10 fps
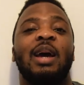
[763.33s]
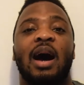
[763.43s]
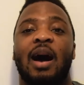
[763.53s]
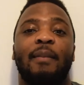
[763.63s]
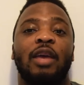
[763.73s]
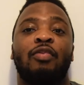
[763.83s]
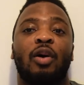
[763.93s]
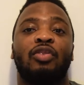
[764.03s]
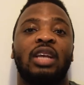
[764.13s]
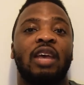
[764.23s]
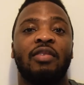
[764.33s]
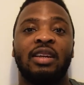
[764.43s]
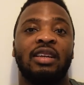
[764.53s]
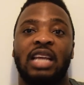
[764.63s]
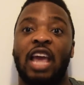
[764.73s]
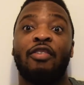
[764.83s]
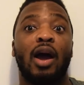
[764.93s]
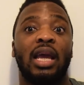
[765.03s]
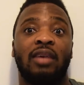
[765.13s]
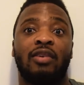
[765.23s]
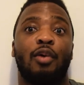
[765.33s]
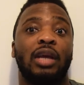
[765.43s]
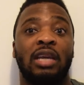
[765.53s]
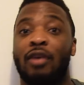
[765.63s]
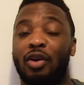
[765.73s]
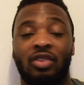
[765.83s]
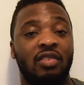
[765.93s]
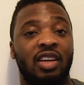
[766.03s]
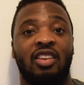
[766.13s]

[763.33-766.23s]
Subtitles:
If I was given a